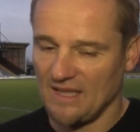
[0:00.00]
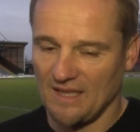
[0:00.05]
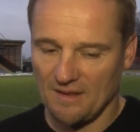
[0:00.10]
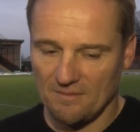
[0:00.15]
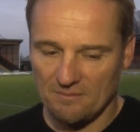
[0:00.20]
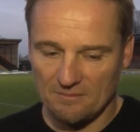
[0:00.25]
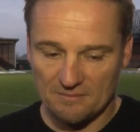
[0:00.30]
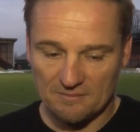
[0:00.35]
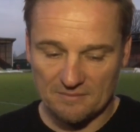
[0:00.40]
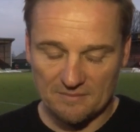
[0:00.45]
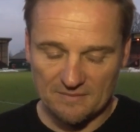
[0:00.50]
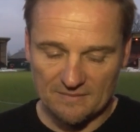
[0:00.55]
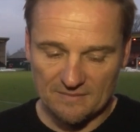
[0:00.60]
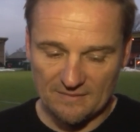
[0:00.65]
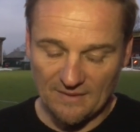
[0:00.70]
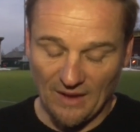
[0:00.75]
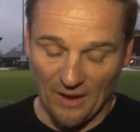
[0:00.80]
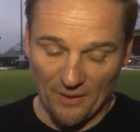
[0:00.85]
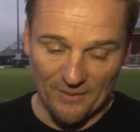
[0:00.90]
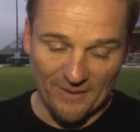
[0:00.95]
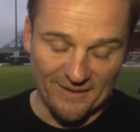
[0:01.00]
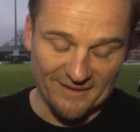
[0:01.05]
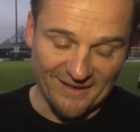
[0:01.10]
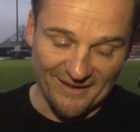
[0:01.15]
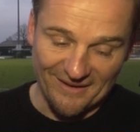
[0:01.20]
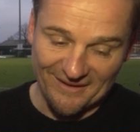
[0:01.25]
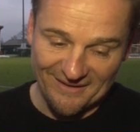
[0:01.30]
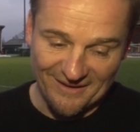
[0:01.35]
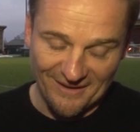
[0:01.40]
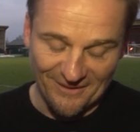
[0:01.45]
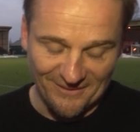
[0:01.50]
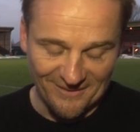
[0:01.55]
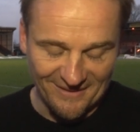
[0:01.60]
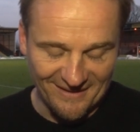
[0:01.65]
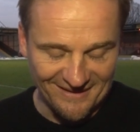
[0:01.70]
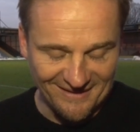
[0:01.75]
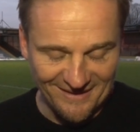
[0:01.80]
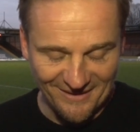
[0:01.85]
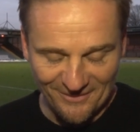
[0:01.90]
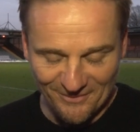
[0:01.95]
No,
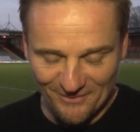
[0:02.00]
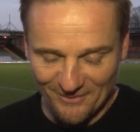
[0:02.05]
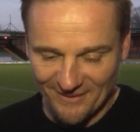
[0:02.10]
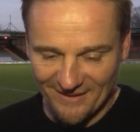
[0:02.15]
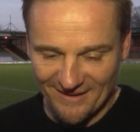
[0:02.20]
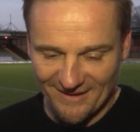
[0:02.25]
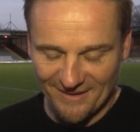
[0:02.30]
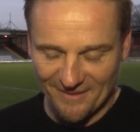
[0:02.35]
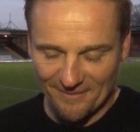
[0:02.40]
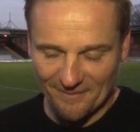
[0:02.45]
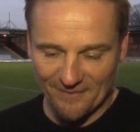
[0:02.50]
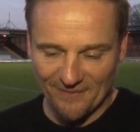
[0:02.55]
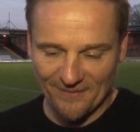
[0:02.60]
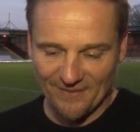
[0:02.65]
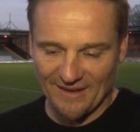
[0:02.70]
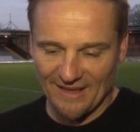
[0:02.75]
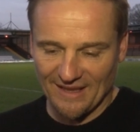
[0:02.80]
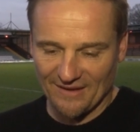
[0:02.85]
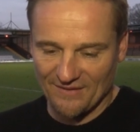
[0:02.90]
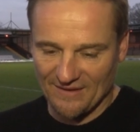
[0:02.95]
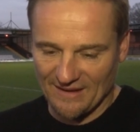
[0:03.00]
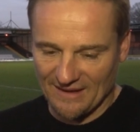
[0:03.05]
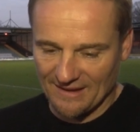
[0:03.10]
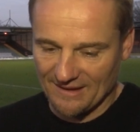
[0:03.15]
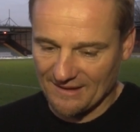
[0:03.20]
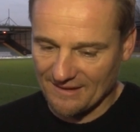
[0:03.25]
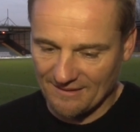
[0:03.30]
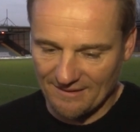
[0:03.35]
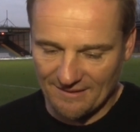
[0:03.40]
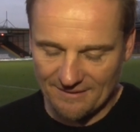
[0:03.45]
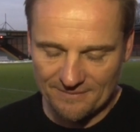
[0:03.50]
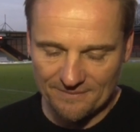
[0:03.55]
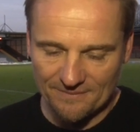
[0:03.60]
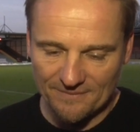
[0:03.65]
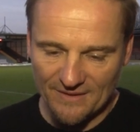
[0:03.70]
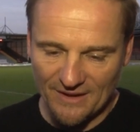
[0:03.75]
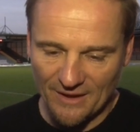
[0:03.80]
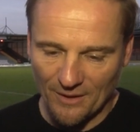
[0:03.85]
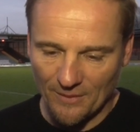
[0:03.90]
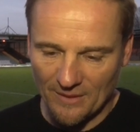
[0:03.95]
I don't. I think,
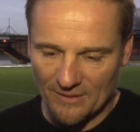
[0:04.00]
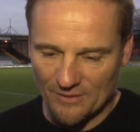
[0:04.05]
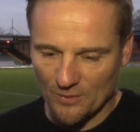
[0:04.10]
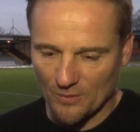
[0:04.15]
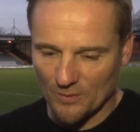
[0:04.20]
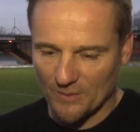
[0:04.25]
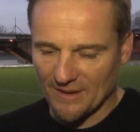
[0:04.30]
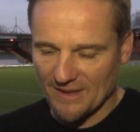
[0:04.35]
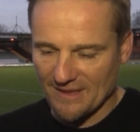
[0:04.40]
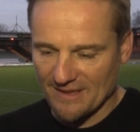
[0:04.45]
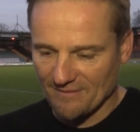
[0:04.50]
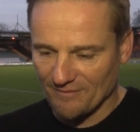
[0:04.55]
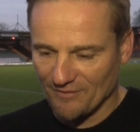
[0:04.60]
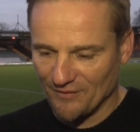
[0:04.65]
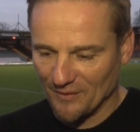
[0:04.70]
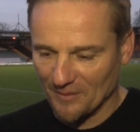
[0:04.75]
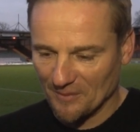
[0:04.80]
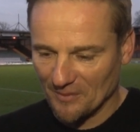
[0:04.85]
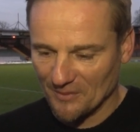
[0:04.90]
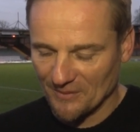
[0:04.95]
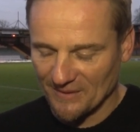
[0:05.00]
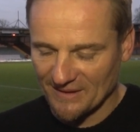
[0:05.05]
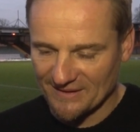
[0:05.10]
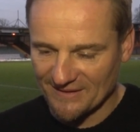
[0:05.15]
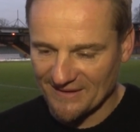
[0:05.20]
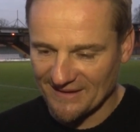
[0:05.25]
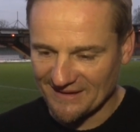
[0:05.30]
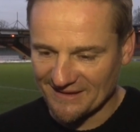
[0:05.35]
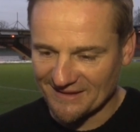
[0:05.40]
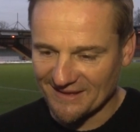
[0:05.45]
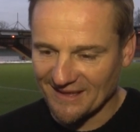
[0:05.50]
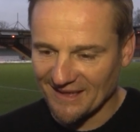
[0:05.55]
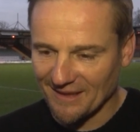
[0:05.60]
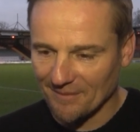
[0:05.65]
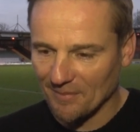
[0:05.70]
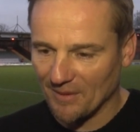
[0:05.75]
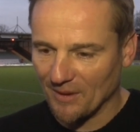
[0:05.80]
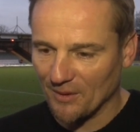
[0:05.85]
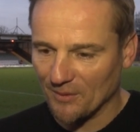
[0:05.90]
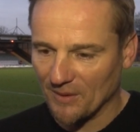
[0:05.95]
you know, as always in football, these things can
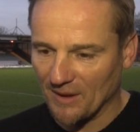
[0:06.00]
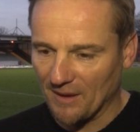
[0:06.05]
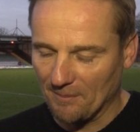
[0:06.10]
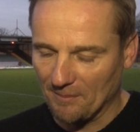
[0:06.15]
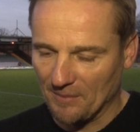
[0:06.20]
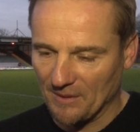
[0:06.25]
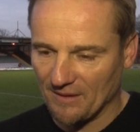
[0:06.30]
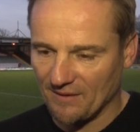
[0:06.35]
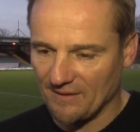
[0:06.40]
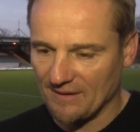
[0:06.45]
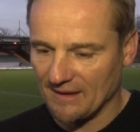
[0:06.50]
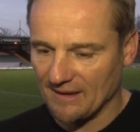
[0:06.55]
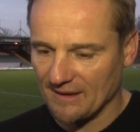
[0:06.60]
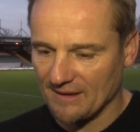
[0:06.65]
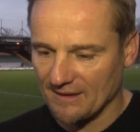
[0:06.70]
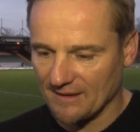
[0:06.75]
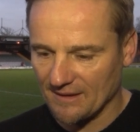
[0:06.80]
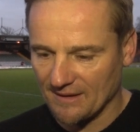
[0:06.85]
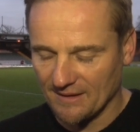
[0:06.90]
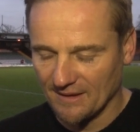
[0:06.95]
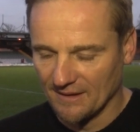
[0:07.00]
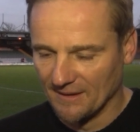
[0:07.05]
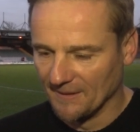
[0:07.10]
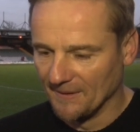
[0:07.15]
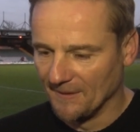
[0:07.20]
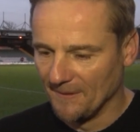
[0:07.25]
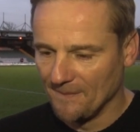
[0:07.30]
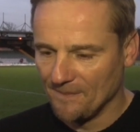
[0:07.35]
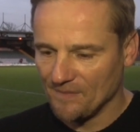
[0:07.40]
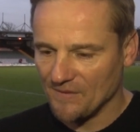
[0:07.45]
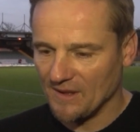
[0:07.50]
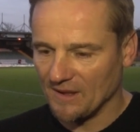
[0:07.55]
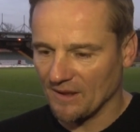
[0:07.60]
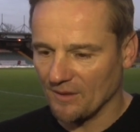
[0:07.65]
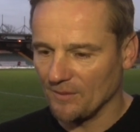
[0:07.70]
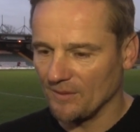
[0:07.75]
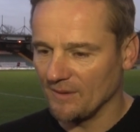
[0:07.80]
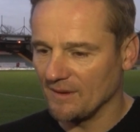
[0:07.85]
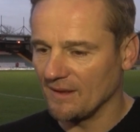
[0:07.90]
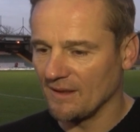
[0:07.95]
get blown up. But I think, you
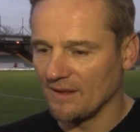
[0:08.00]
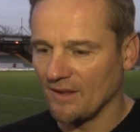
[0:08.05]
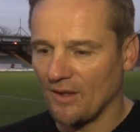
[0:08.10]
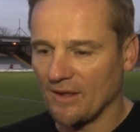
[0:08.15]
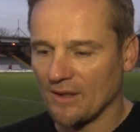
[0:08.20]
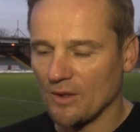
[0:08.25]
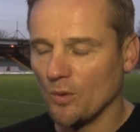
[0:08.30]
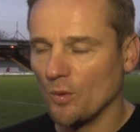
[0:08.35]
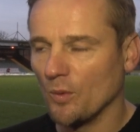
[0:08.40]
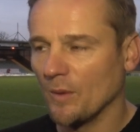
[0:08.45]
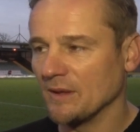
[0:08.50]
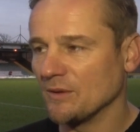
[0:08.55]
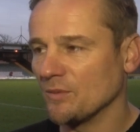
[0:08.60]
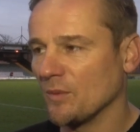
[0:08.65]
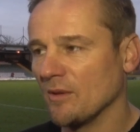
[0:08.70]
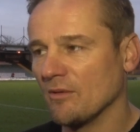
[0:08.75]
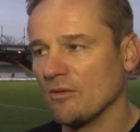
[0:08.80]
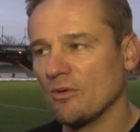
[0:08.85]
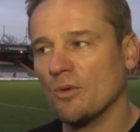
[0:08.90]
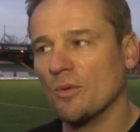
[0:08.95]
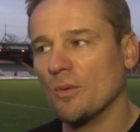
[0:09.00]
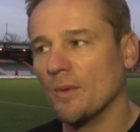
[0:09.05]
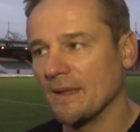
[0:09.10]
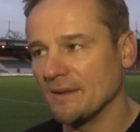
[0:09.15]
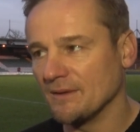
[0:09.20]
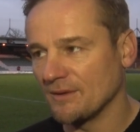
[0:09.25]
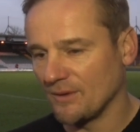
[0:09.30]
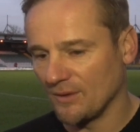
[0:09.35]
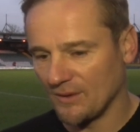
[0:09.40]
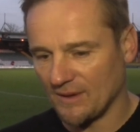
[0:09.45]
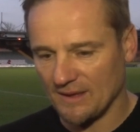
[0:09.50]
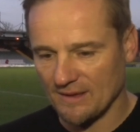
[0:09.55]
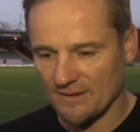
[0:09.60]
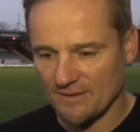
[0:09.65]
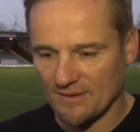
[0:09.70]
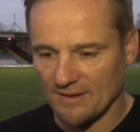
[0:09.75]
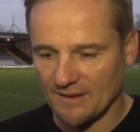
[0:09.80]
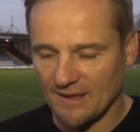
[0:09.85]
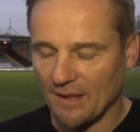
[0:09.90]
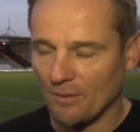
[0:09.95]
know, like always, we're always looking
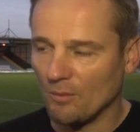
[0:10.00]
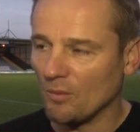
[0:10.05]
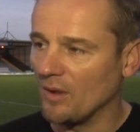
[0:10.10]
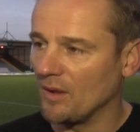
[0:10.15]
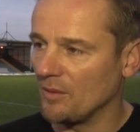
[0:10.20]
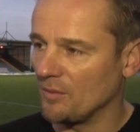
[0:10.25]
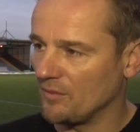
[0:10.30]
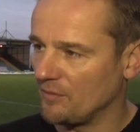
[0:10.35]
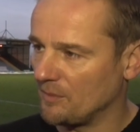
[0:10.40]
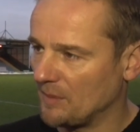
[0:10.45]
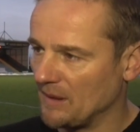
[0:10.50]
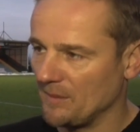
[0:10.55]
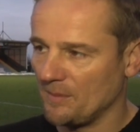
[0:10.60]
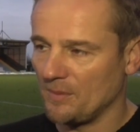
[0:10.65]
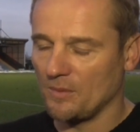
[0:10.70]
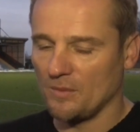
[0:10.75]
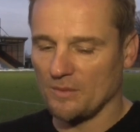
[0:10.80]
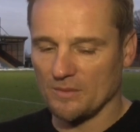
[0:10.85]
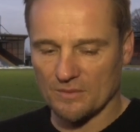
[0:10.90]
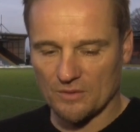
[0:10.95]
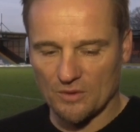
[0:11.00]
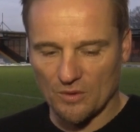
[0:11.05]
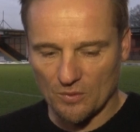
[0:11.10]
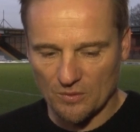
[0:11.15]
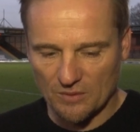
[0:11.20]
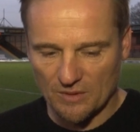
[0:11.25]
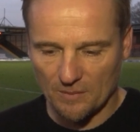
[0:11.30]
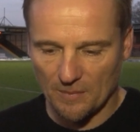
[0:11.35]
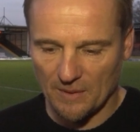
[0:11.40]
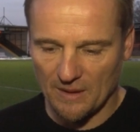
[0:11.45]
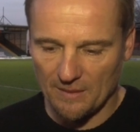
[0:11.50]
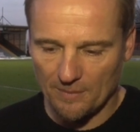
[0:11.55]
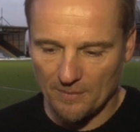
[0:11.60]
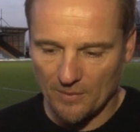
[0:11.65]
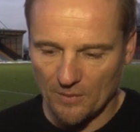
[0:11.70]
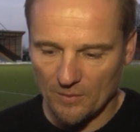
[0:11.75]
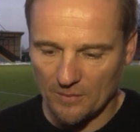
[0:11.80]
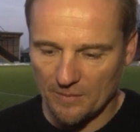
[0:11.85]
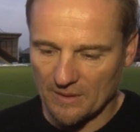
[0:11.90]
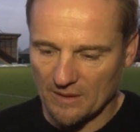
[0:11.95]
to network with people and talk to
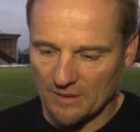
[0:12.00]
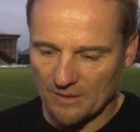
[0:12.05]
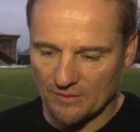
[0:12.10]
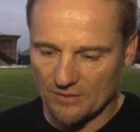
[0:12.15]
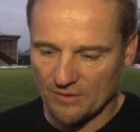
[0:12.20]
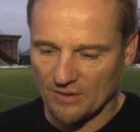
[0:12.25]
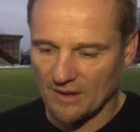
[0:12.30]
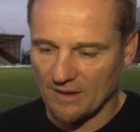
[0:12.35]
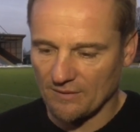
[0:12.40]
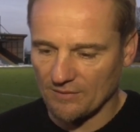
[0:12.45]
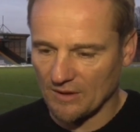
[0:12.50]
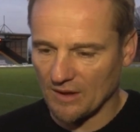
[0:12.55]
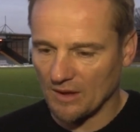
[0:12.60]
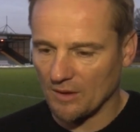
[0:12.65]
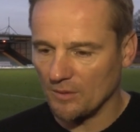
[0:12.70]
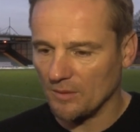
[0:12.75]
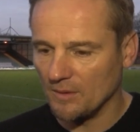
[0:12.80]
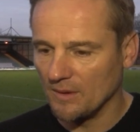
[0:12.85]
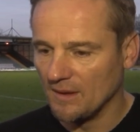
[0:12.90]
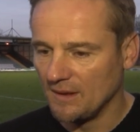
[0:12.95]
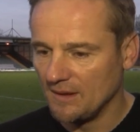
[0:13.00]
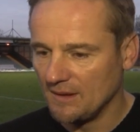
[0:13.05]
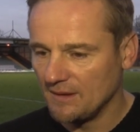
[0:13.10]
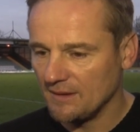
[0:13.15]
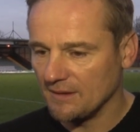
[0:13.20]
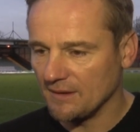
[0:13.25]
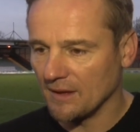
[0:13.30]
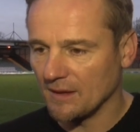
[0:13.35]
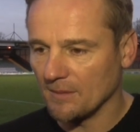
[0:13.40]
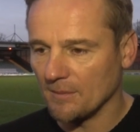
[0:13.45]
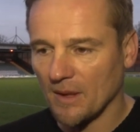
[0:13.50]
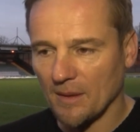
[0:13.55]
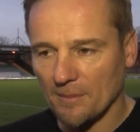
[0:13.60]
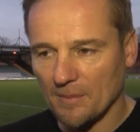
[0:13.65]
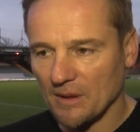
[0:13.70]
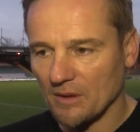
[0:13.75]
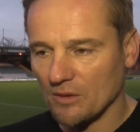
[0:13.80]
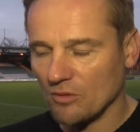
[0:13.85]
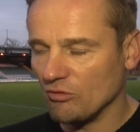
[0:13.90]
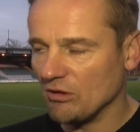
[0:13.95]
people, because you never know. You know, there might
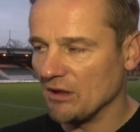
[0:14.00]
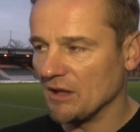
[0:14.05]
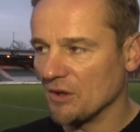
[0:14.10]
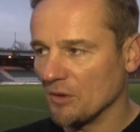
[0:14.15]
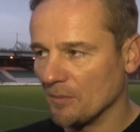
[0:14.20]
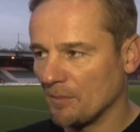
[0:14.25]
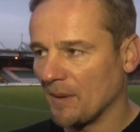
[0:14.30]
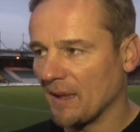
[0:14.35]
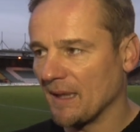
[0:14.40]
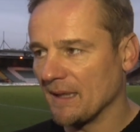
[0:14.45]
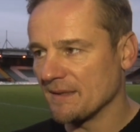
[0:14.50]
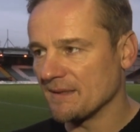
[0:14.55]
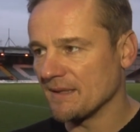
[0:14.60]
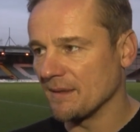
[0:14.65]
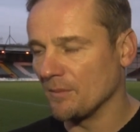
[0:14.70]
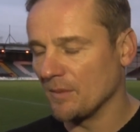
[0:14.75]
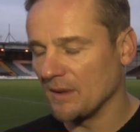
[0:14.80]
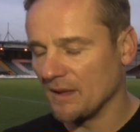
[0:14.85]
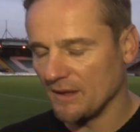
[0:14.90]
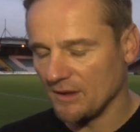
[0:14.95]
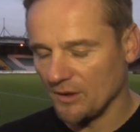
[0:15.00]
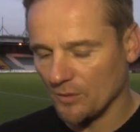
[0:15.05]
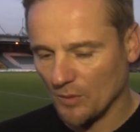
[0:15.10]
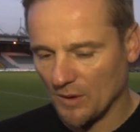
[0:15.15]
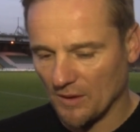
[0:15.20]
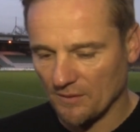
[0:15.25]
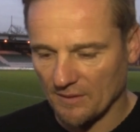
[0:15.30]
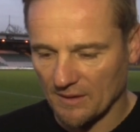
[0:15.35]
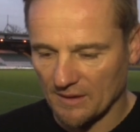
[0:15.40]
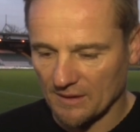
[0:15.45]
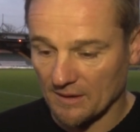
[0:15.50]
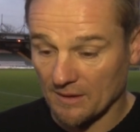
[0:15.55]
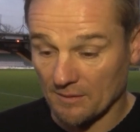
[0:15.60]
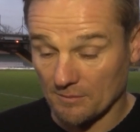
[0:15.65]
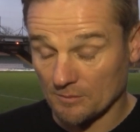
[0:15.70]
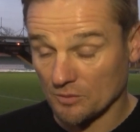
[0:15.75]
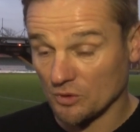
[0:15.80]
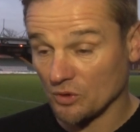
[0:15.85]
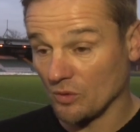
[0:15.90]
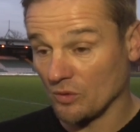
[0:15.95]
be a really good player somewhere that you want, and
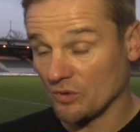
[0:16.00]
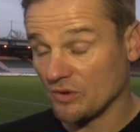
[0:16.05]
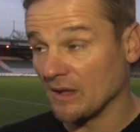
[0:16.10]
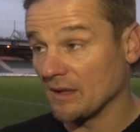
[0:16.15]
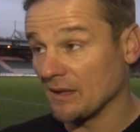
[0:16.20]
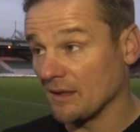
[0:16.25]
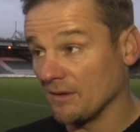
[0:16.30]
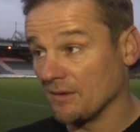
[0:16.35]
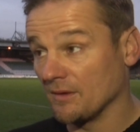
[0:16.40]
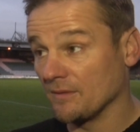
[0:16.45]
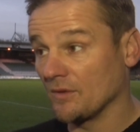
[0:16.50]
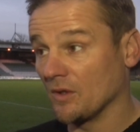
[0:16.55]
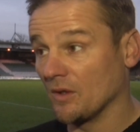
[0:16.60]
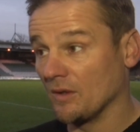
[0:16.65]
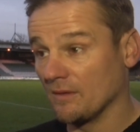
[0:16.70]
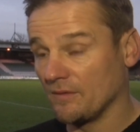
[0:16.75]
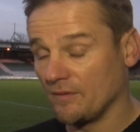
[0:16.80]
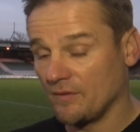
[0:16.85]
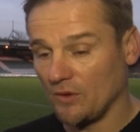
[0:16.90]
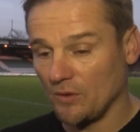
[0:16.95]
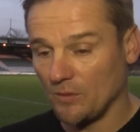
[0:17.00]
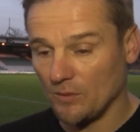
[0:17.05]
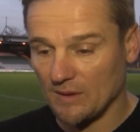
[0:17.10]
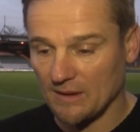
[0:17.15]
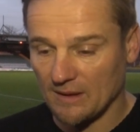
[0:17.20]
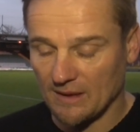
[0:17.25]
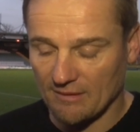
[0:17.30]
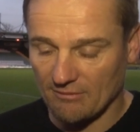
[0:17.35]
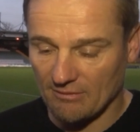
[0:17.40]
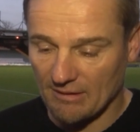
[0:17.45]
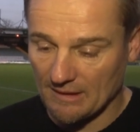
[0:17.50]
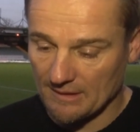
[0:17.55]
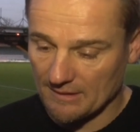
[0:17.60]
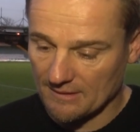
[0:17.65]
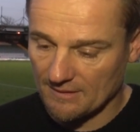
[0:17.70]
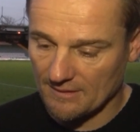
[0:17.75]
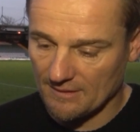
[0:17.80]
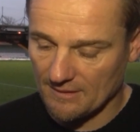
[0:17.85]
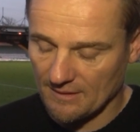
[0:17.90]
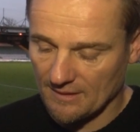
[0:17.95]
I'm sure Sunderland have got a few in their
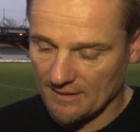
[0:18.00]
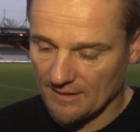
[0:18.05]
ranks.